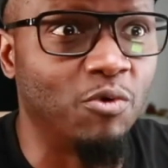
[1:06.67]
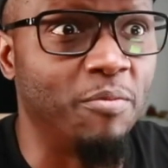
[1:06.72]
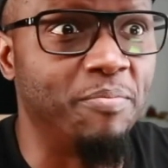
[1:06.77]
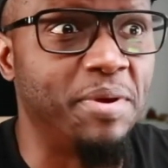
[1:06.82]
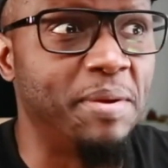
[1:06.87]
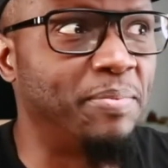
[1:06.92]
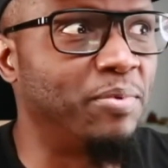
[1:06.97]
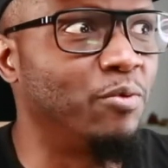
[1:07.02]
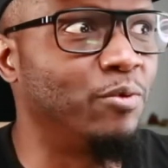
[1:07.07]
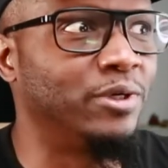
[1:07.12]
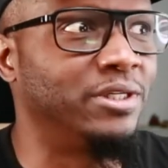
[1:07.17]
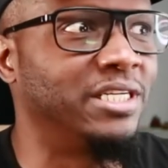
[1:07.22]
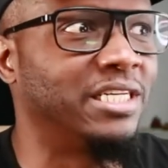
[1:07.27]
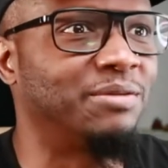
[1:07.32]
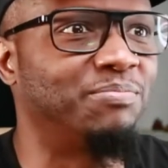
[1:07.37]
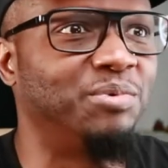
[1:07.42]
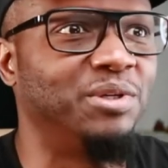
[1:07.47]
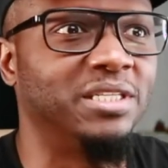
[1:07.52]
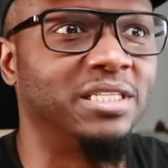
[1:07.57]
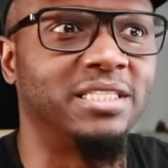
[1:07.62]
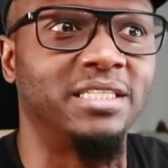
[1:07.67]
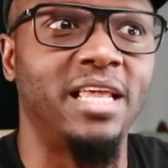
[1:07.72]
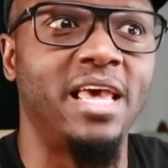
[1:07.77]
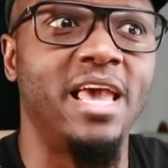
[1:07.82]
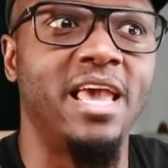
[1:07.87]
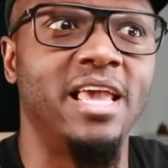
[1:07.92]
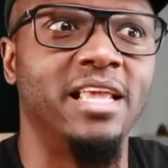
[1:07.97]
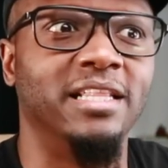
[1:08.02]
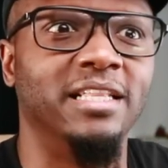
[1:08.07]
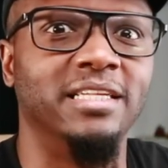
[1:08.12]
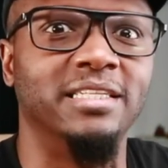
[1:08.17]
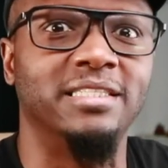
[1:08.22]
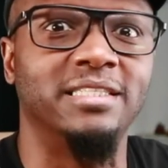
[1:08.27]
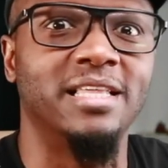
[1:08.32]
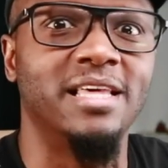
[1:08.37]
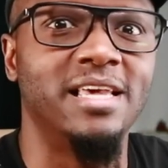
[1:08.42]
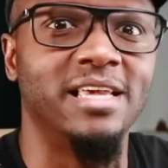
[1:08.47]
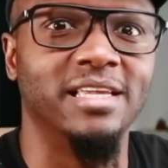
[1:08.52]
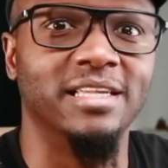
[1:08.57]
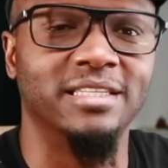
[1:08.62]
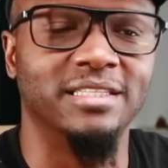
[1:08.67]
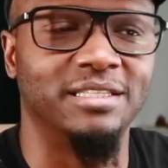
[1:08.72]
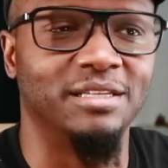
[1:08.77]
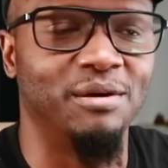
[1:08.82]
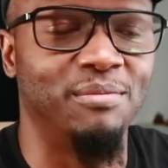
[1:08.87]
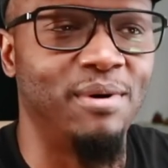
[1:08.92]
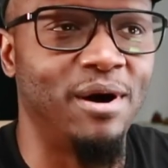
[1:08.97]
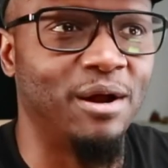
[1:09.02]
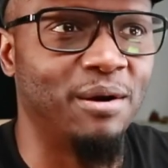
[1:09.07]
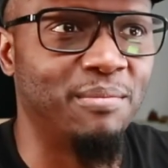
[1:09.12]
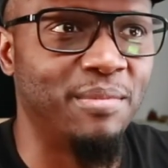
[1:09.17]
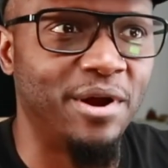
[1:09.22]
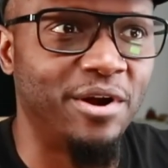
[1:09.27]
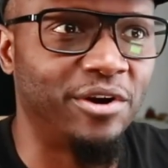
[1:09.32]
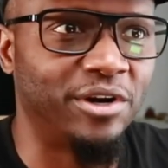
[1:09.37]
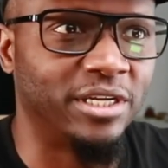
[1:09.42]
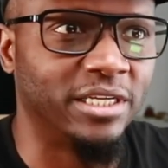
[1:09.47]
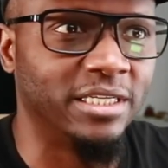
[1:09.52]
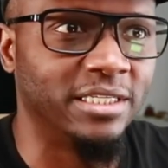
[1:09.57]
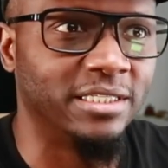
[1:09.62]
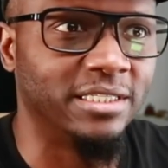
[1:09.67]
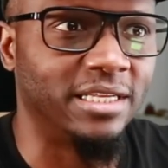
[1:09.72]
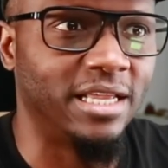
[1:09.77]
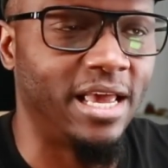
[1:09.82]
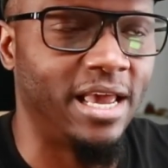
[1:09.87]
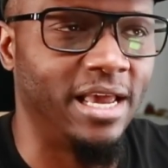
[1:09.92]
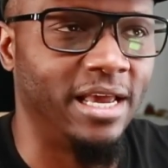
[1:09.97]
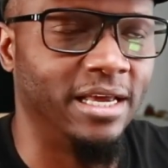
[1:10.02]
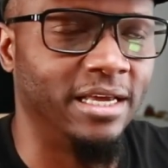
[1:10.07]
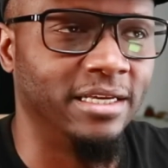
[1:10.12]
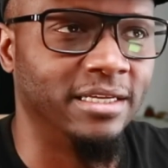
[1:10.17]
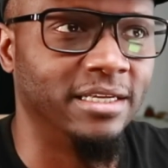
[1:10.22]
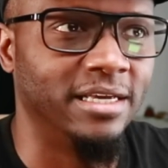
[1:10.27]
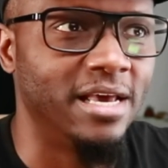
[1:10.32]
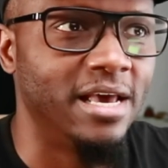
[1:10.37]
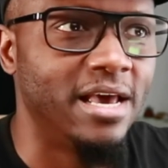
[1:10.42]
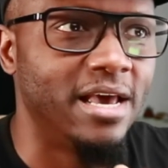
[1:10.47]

people would just be saying these things about Americans. And